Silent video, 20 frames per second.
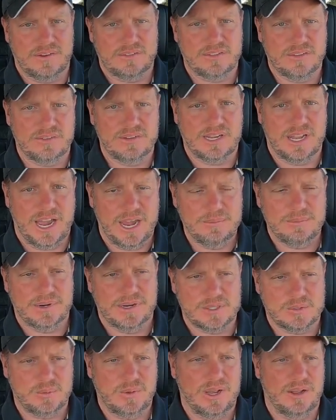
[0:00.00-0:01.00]
driven the
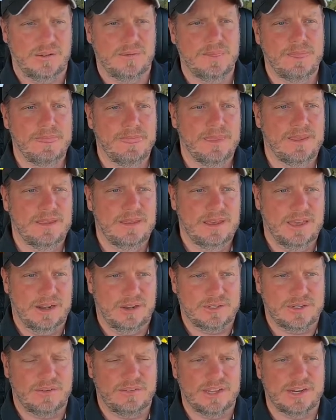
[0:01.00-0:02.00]
hybrid as well, and
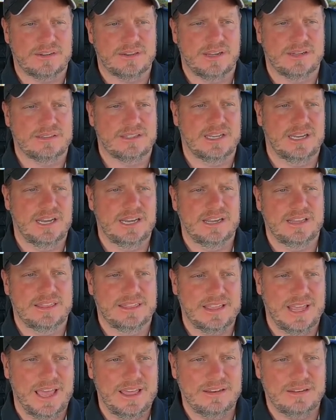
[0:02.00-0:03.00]
I'll drive later down today.
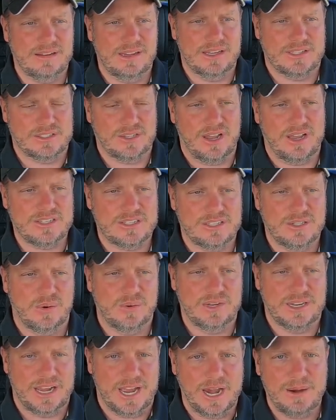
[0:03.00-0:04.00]
That exhaust note
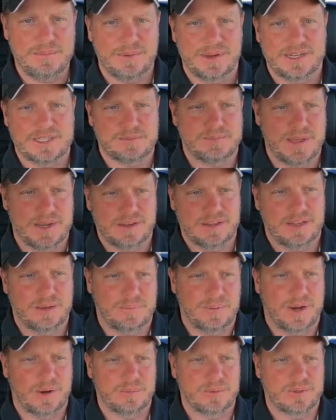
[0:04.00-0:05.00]
in the hybrid is better than the
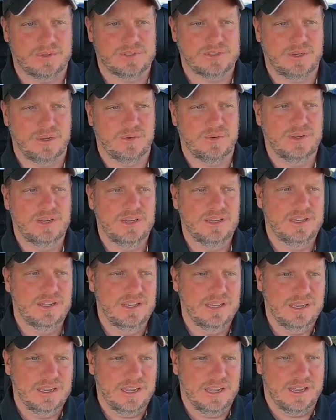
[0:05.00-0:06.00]
power boost. So
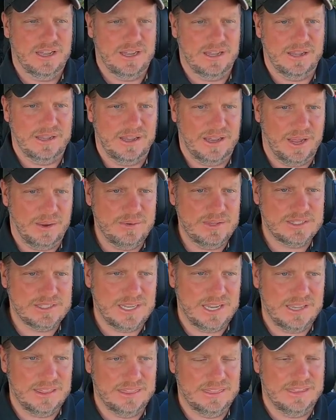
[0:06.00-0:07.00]
I would
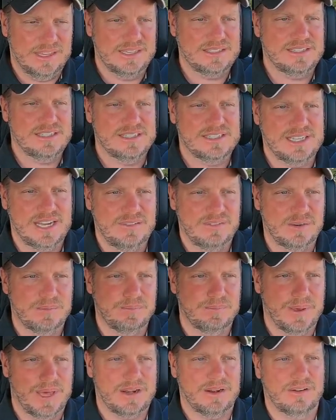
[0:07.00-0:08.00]
say this is
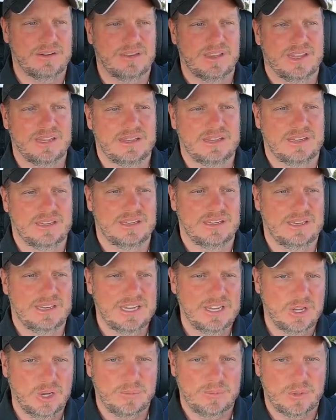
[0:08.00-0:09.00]
even better than the
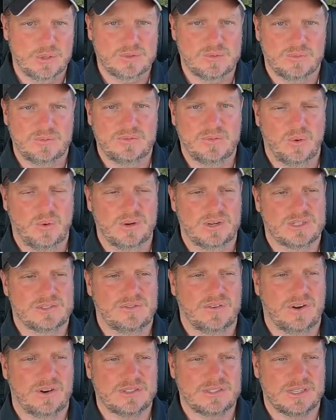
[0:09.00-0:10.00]
EcoBoost from Ford as
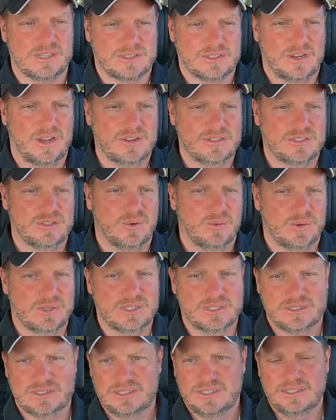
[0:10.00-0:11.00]
far as an exhaust note,
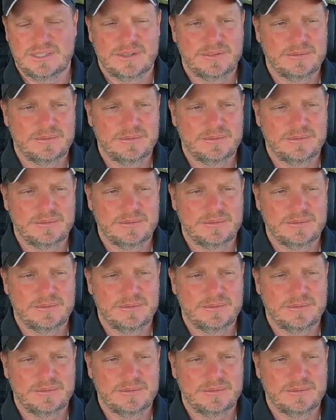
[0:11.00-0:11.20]
which is